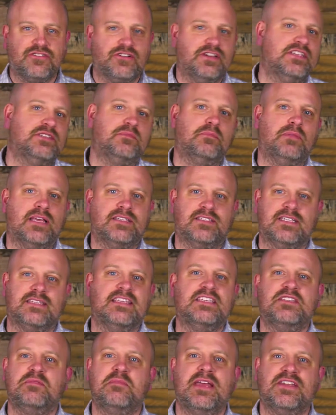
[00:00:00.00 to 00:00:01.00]
his blessing,
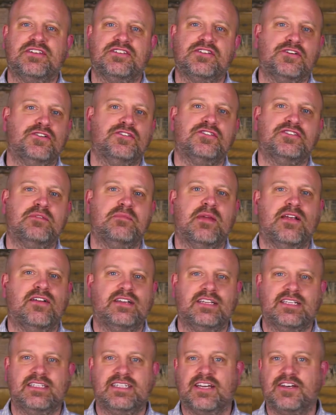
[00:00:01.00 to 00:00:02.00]
this man turns to
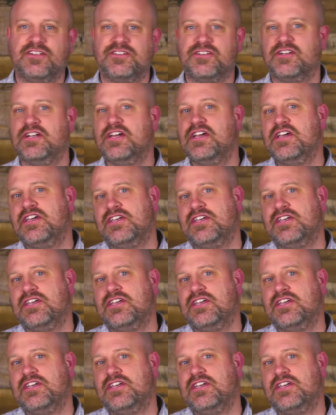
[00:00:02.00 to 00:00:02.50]
Mary and tells her,